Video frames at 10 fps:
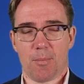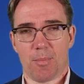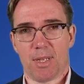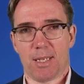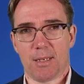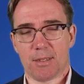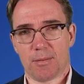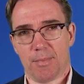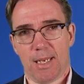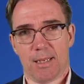But that
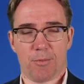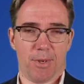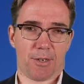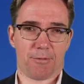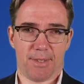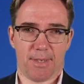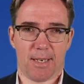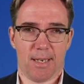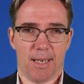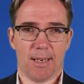doesn't mean that we
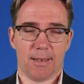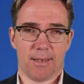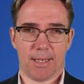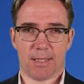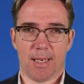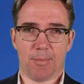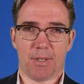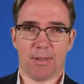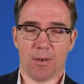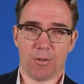uncritically
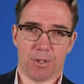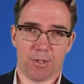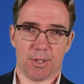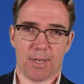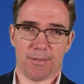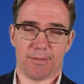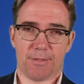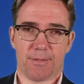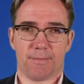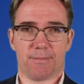accept notions of
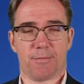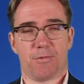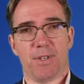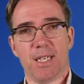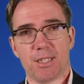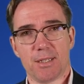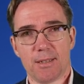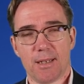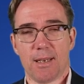region,